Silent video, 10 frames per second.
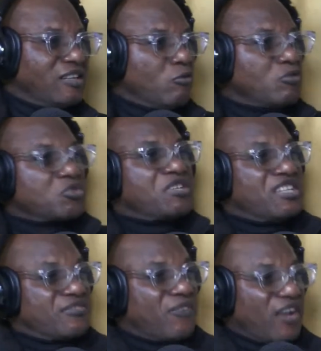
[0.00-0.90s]
They want to
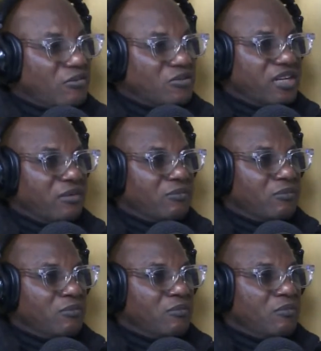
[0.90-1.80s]
disvalue them
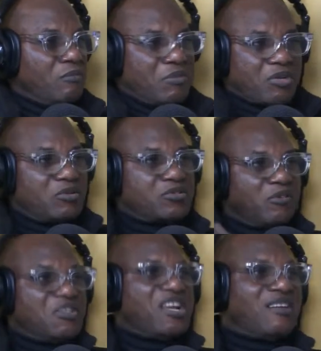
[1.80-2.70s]
because
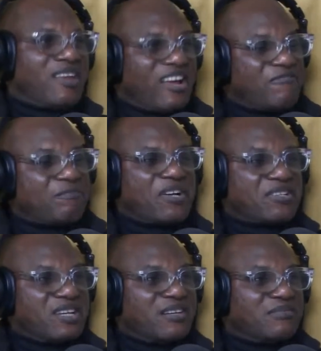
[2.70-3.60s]
of their life
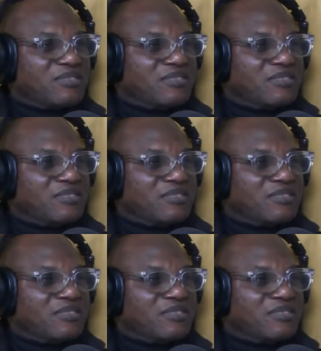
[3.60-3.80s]
pattern.